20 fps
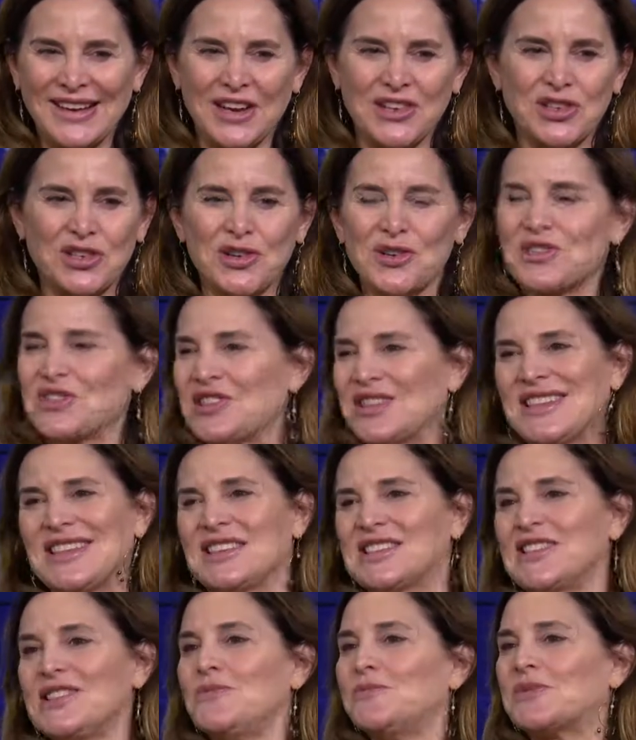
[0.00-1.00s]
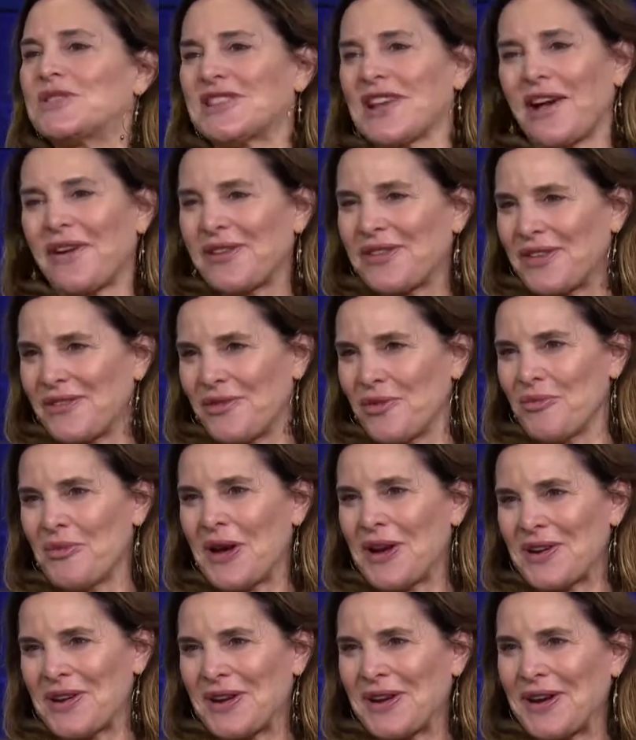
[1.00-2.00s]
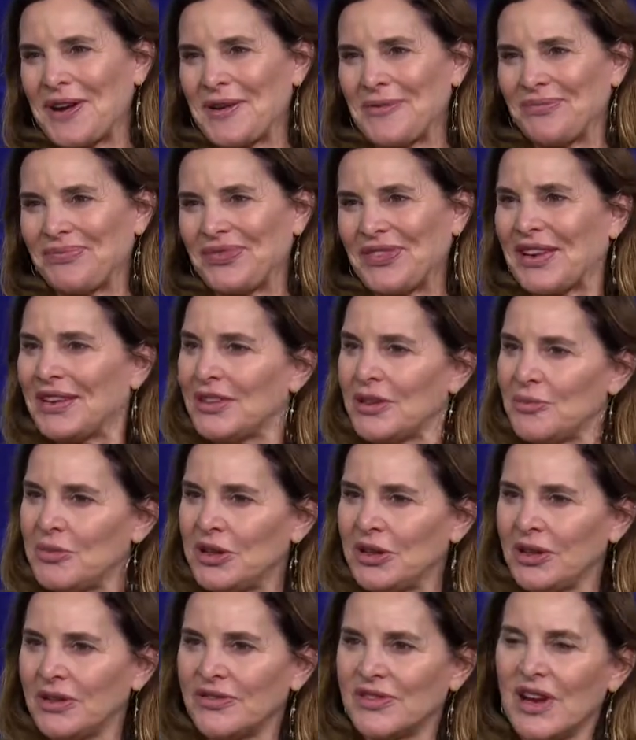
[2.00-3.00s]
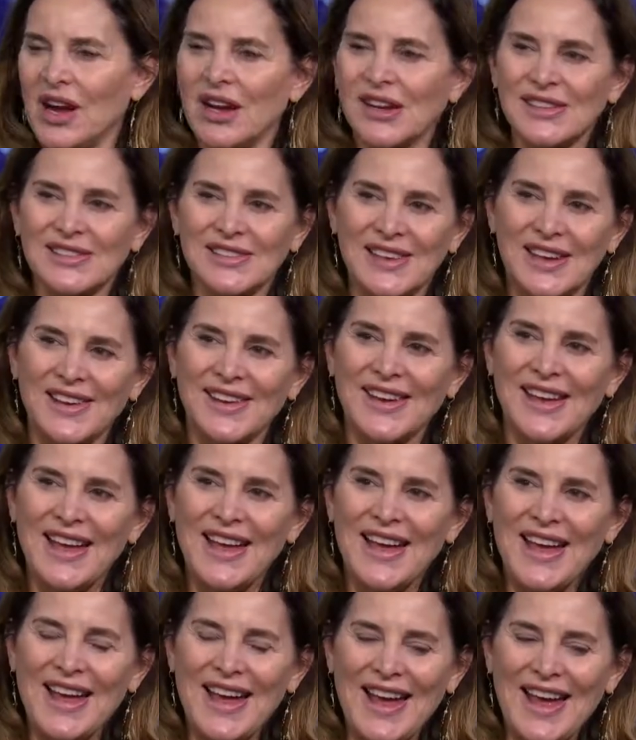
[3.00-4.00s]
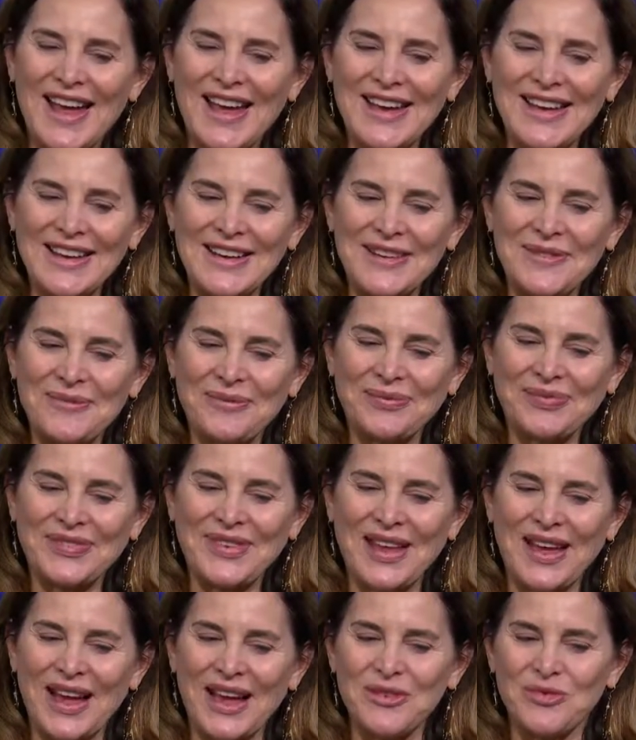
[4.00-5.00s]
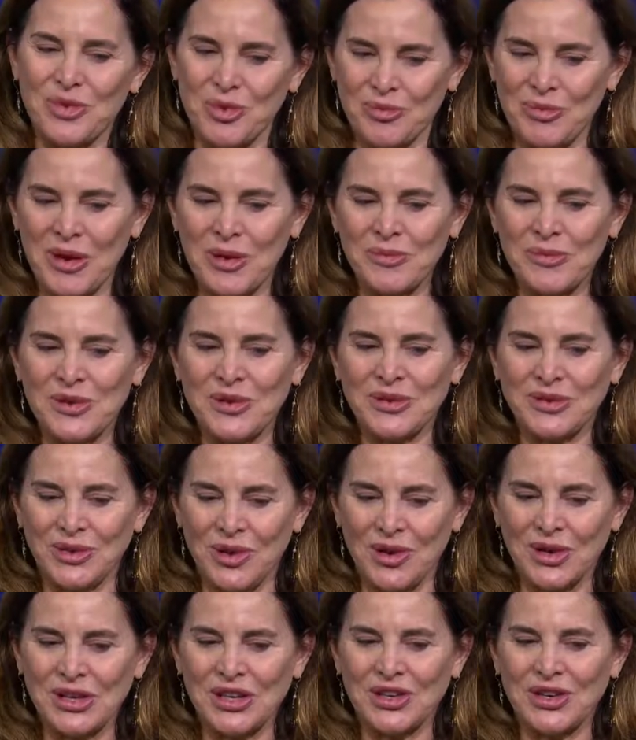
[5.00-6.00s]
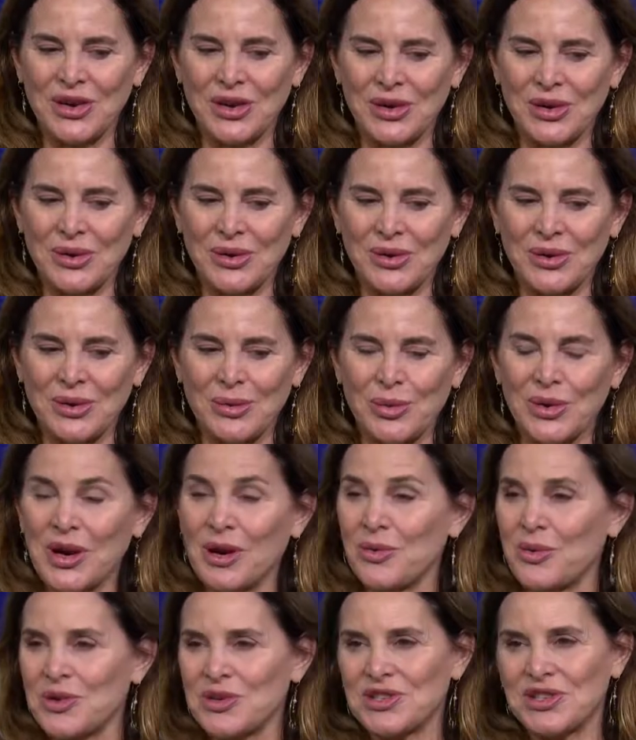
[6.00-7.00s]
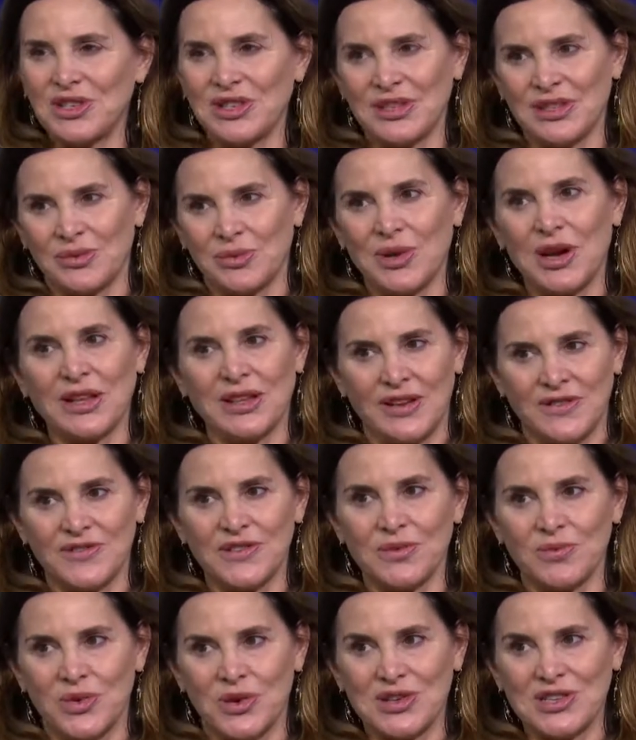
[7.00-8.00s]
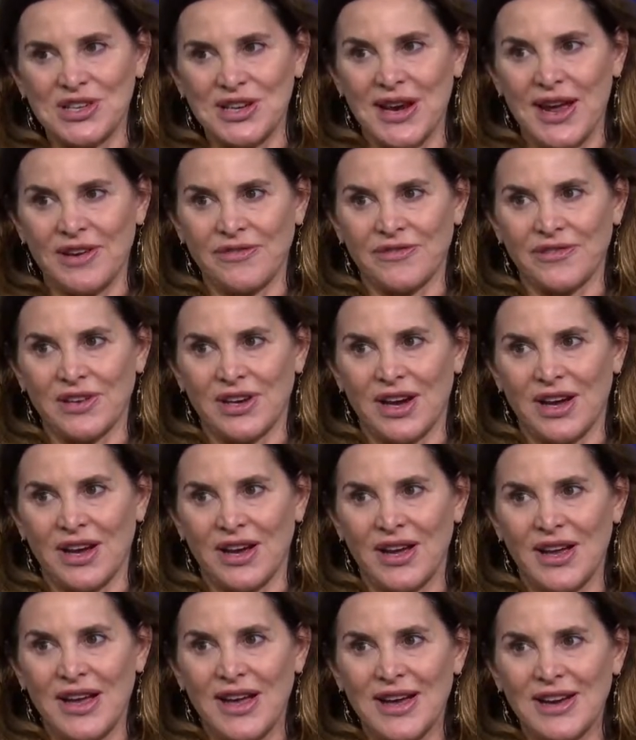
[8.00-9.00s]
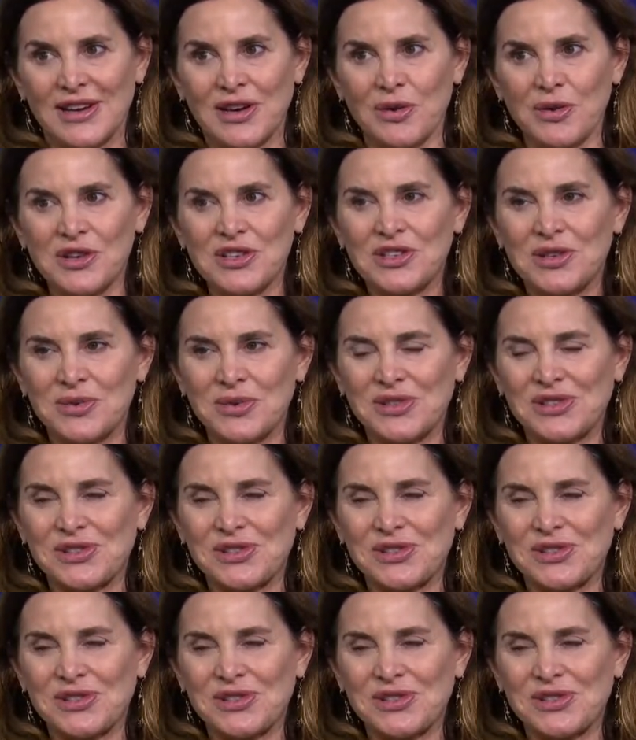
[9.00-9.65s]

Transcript: church in the deep south of America in the middle of Gaza. And I remember long ago when I lived and worked in Africa, going to a